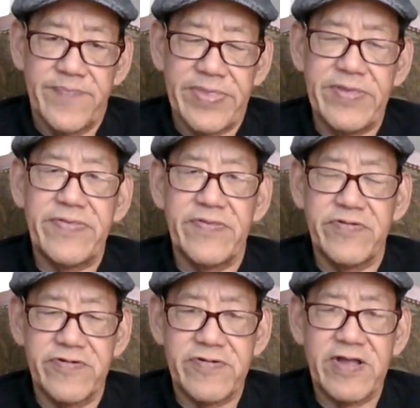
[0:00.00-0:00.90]
This is
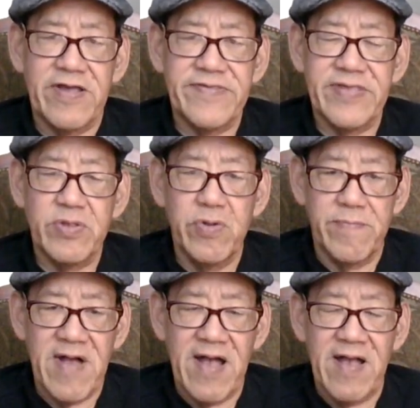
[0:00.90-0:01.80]
your cousin
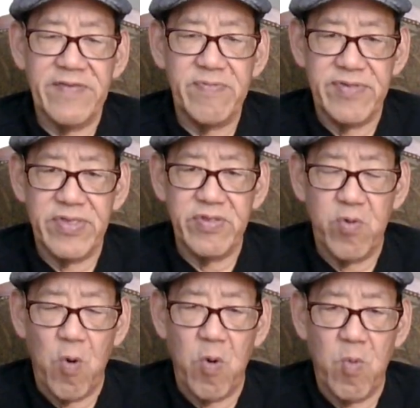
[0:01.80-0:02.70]
Dumas with his
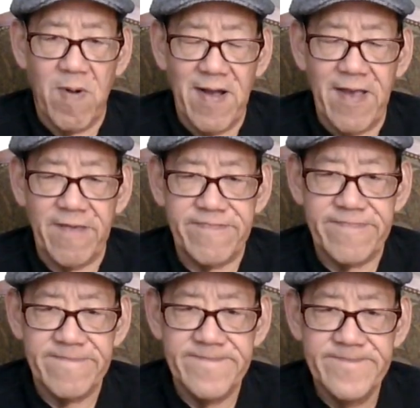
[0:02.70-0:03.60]
whore wife.
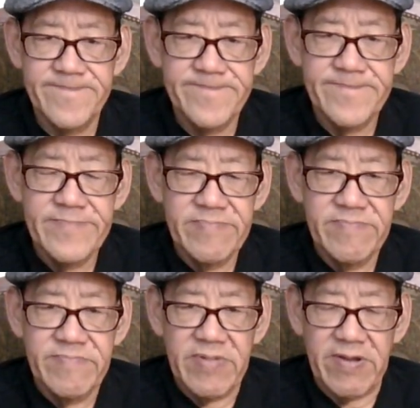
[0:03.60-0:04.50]

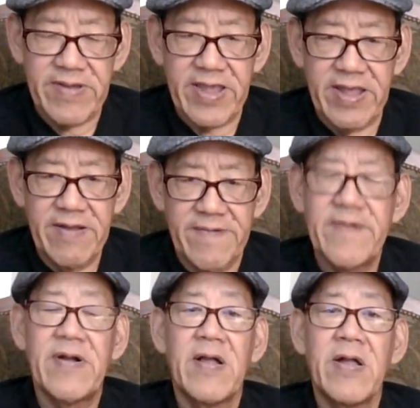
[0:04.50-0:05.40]
Okay?
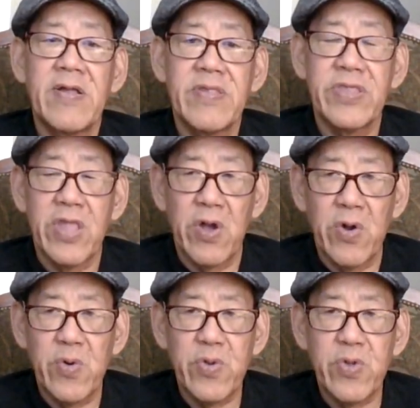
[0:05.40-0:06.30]

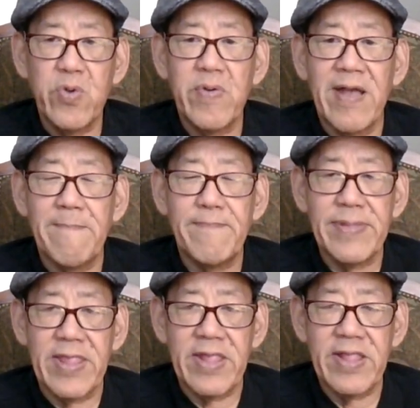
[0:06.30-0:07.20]
No, you have
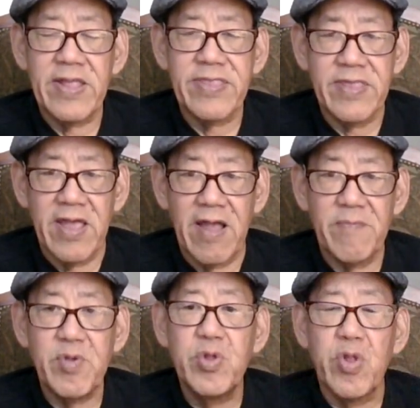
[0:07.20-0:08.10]
plenty of
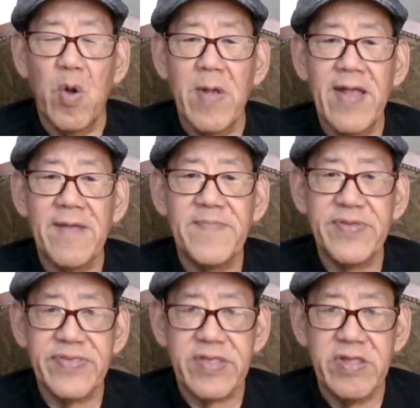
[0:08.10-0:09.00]
time. You don't have
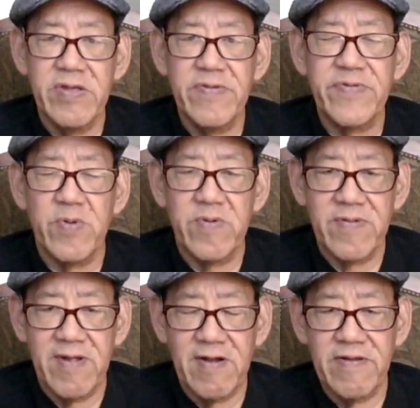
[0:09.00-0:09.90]
the skills or
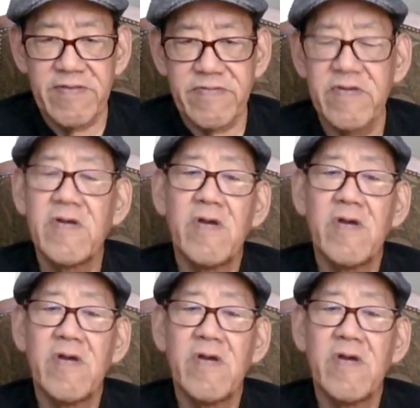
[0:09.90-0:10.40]
knowledge.